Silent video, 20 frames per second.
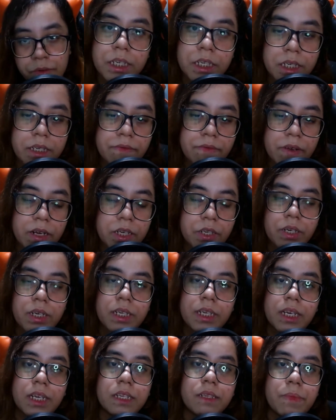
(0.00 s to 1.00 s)
She eventually
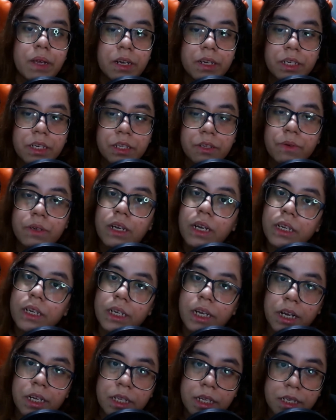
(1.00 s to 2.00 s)
gets married to another
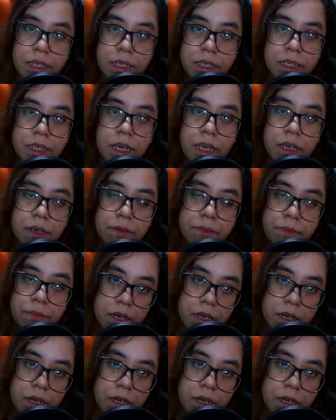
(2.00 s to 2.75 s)
character in this game,